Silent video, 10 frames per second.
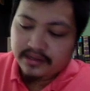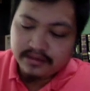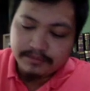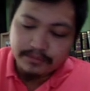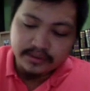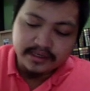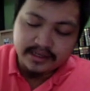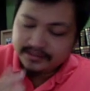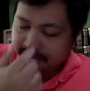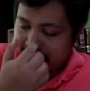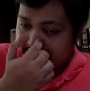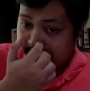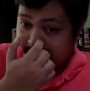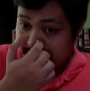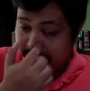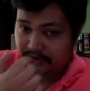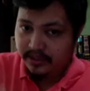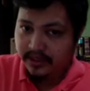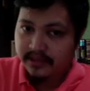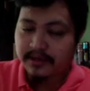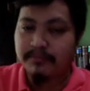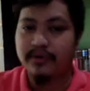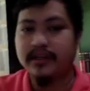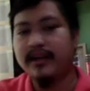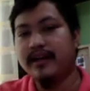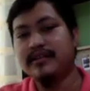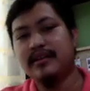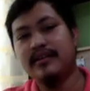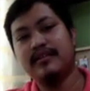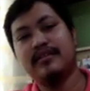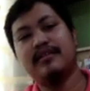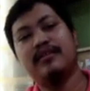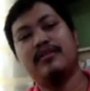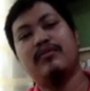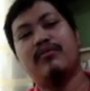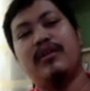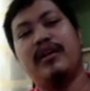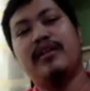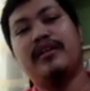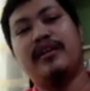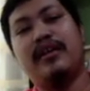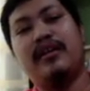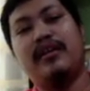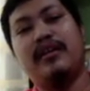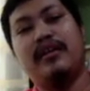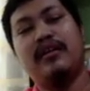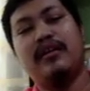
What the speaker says: report an asset. You cannot report an asset wherein the